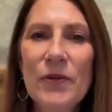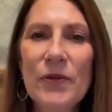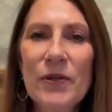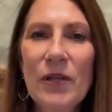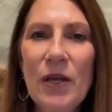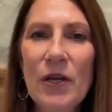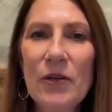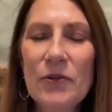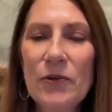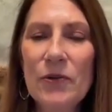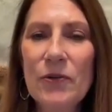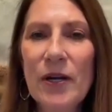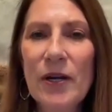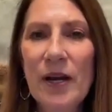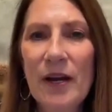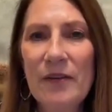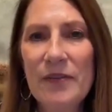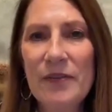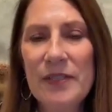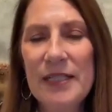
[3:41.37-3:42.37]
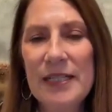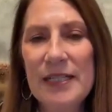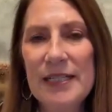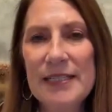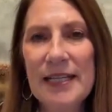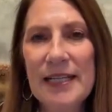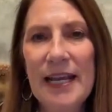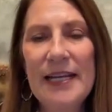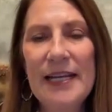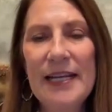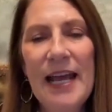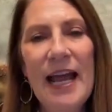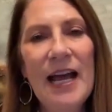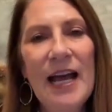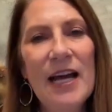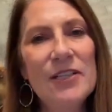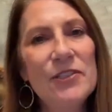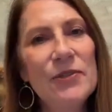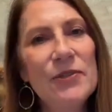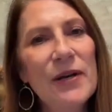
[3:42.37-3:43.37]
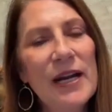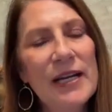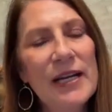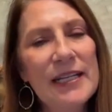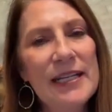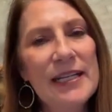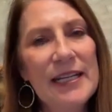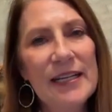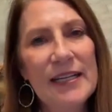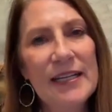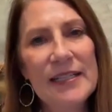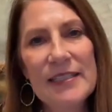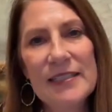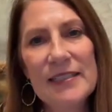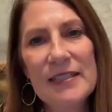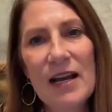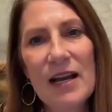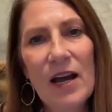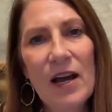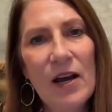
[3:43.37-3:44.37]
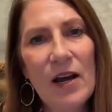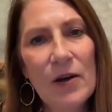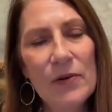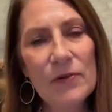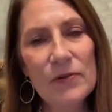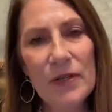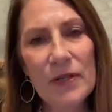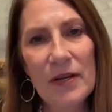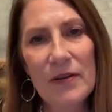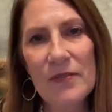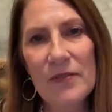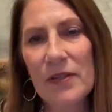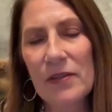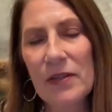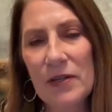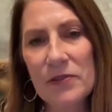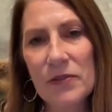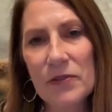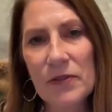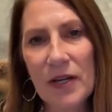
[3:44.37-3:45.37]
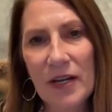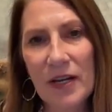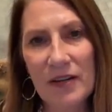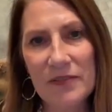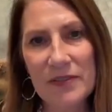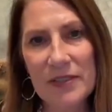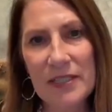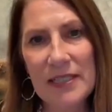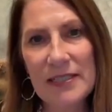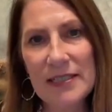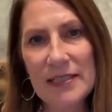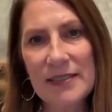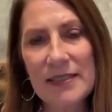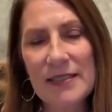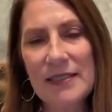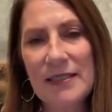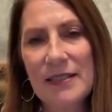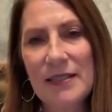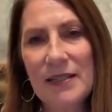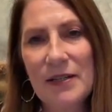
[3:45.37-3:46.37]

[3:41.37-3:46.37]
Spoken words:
What are the local covenants and how do I get a hold of the local covenants?